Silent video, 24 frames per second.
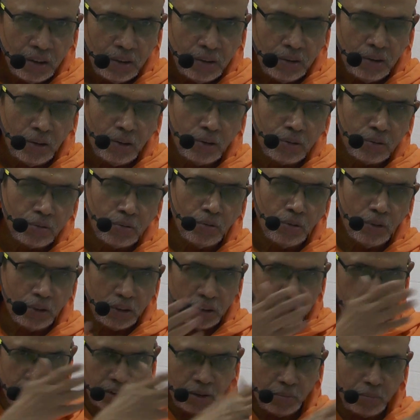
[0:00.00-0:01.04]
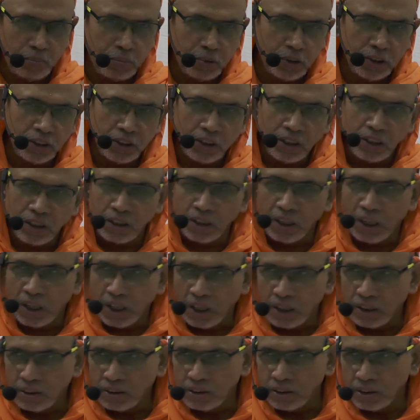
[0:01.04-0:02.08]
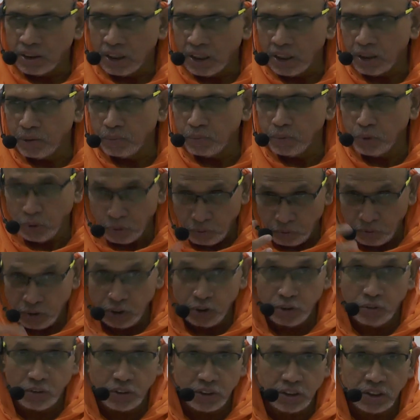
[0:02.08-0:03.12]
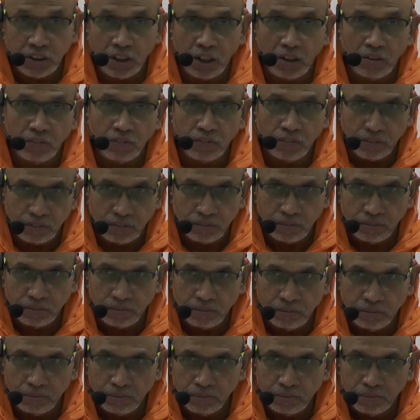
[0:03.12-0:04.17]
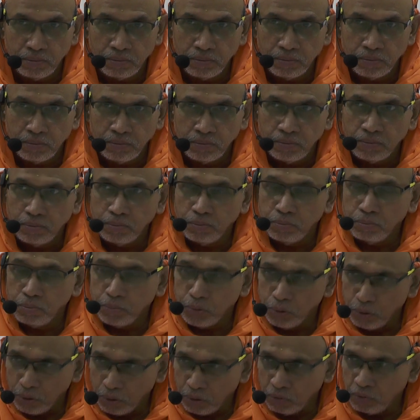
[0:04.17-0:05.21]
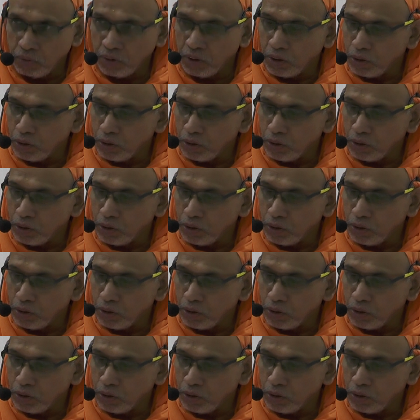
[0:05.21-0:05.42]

you have to go and jump in Ganga and purify yourself. Purify,